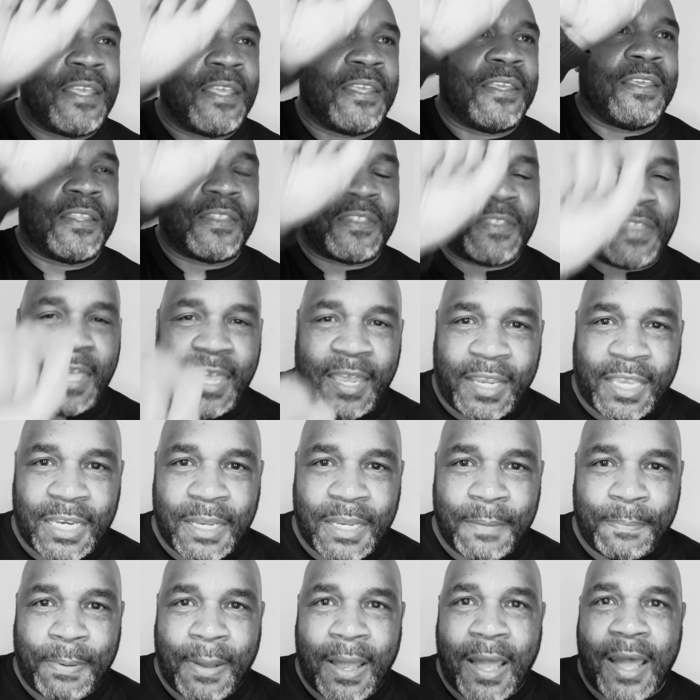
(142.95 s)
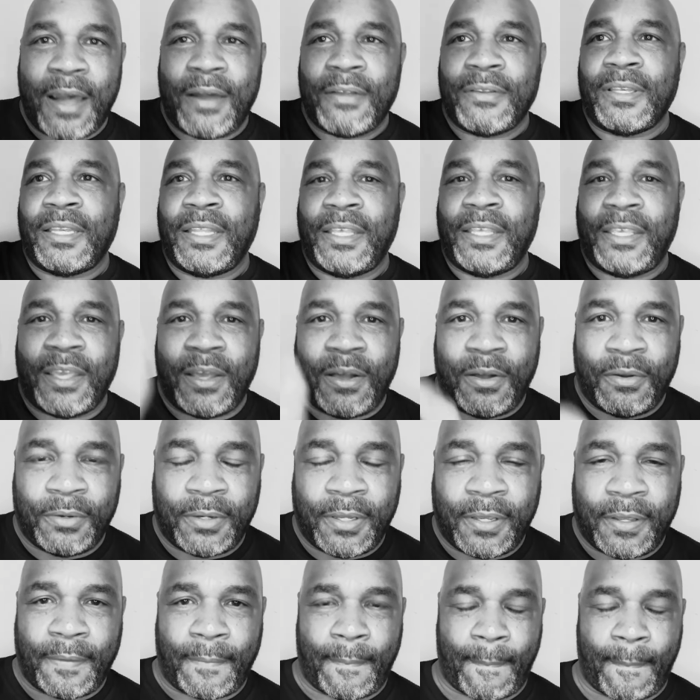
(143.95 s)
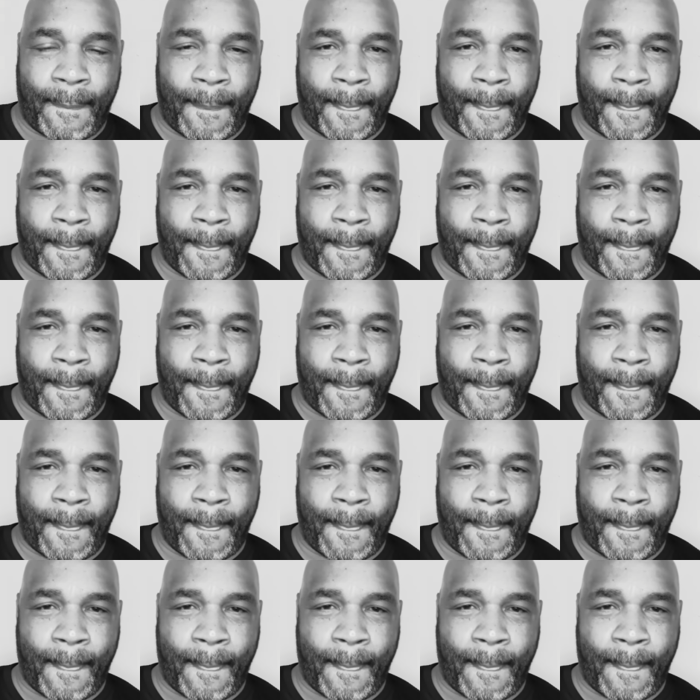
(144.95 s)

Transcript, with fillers: You're thinking about Leona.